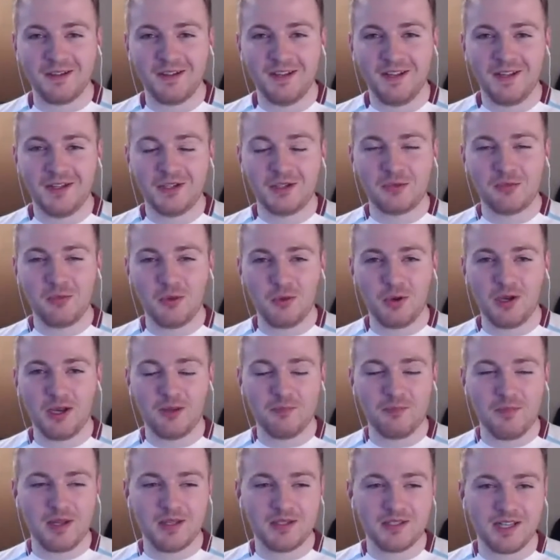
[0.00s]
small club
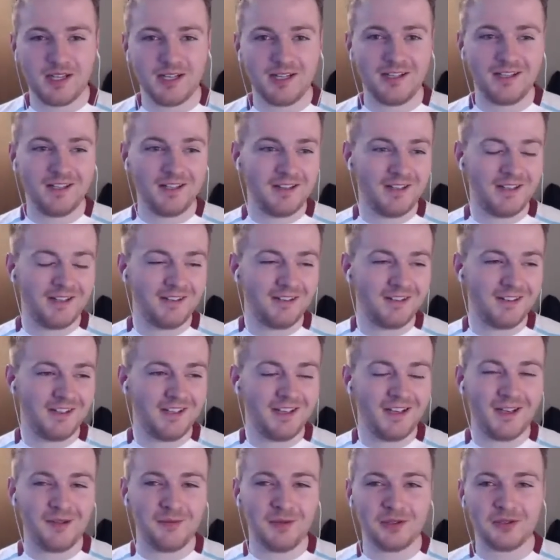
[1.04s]
mentality at the end of the
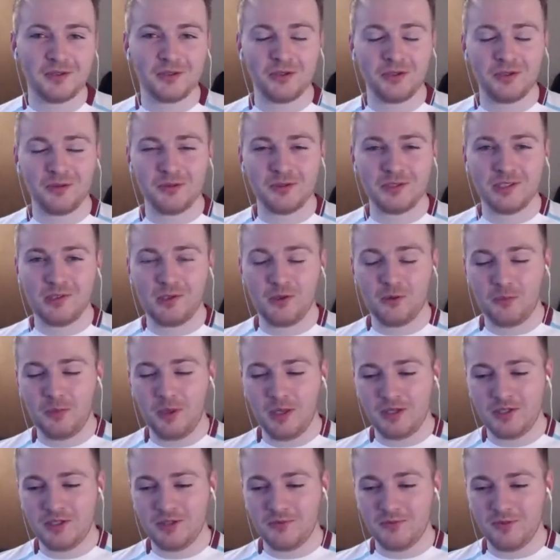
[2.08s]
game, I saw there was a little
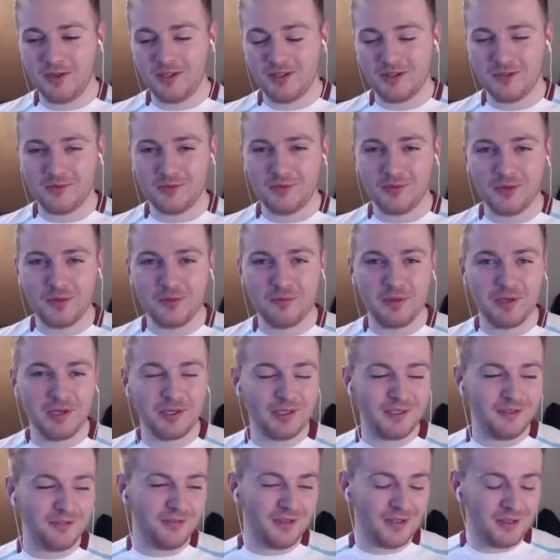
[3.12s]
pitch invasion from the
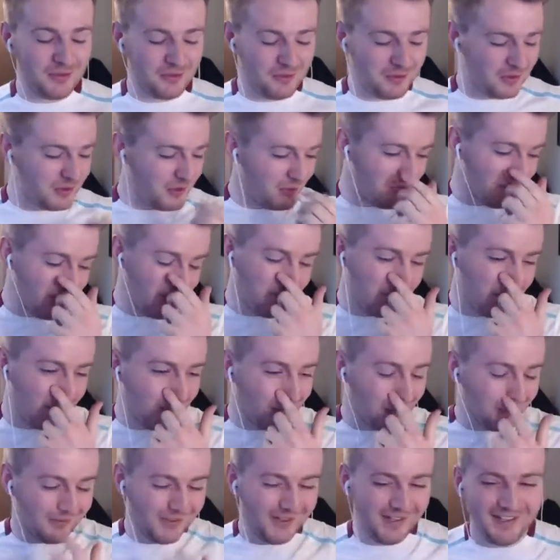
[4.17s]
Burnley fans, which did make me
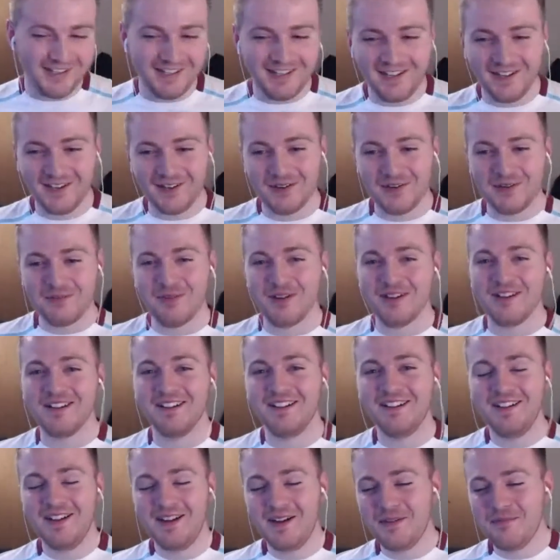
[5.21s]
laugh a little bit.
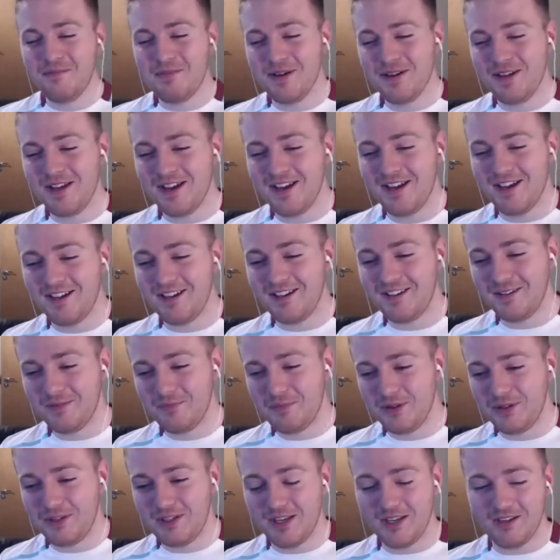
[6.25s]
But
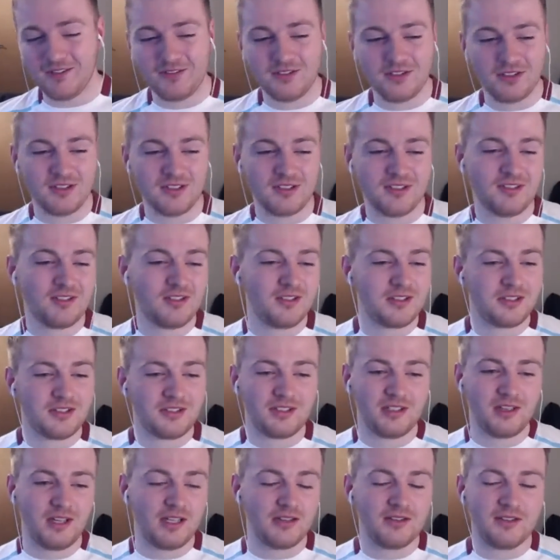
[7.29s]
yeah, just
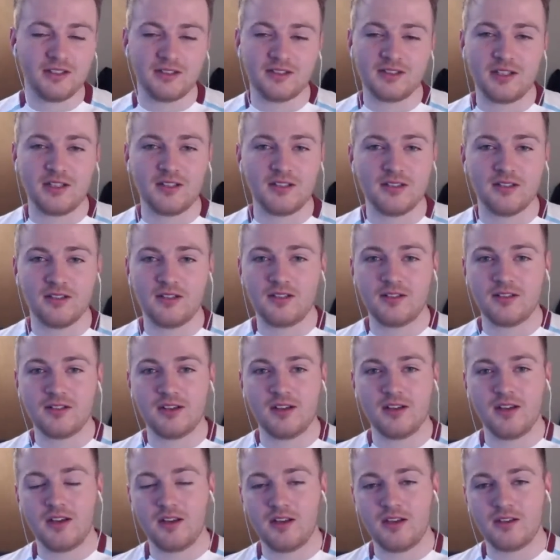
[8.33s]
glad the season is
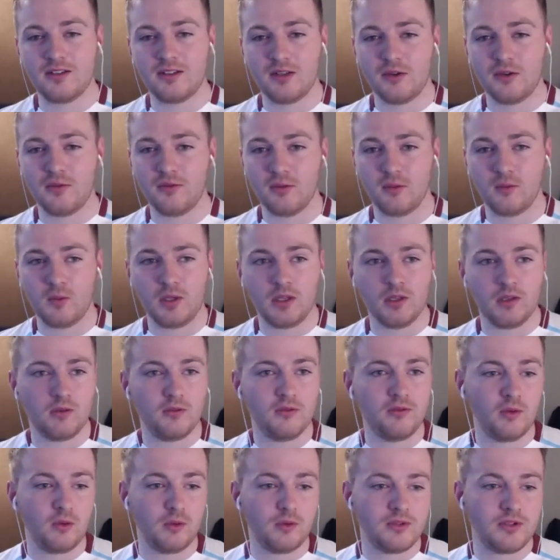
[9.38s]
over and we can look
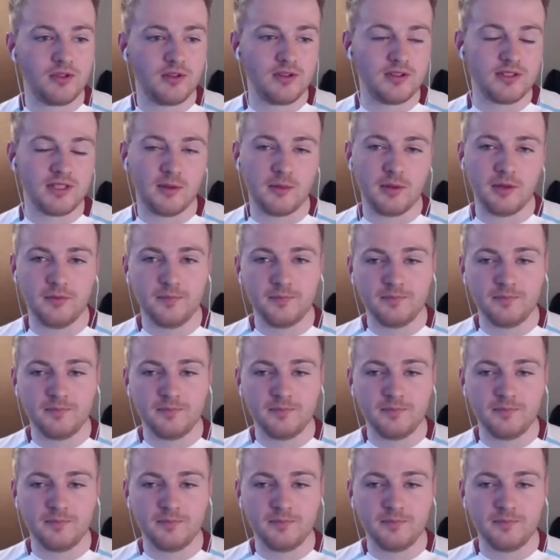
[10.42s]
forward to the summer.